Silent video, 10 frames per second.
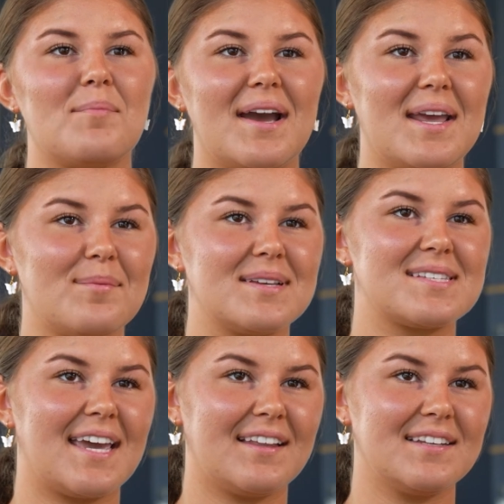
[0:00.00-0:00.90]
My name
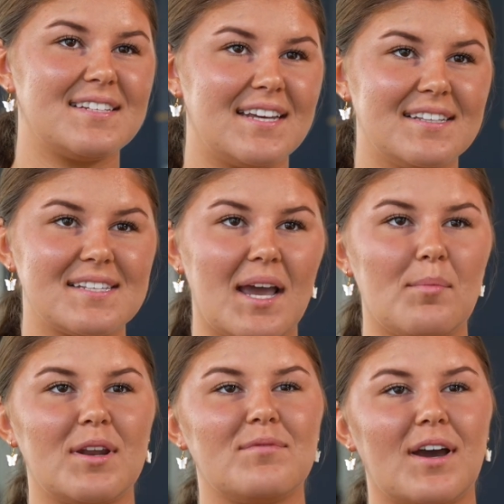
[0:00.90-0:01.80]
is Kaitlyn Dietz, and
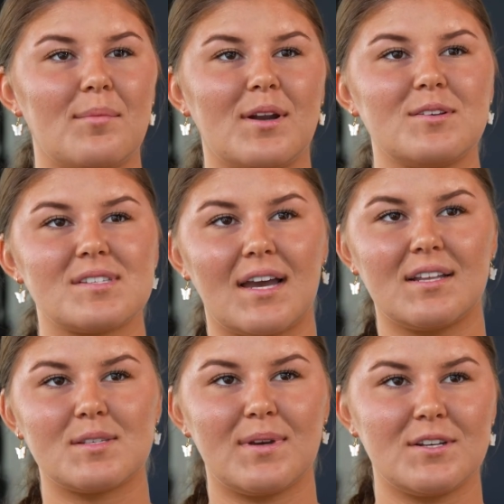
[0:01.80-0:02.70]
I'm an environmental
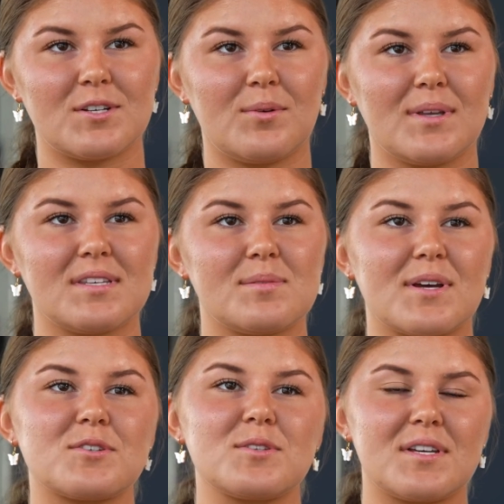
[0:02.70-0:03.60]
science major with a
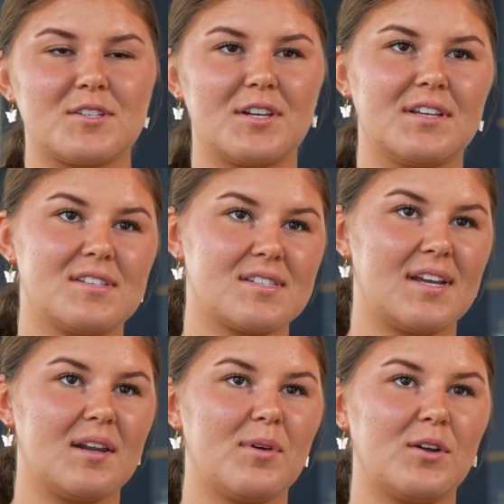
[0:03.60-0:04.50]
specialization in
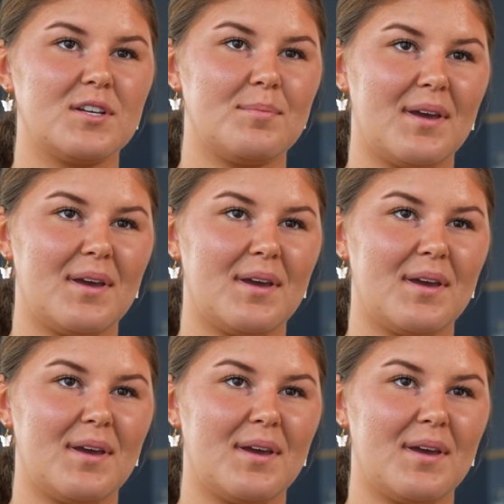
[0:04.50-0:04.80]
sustainability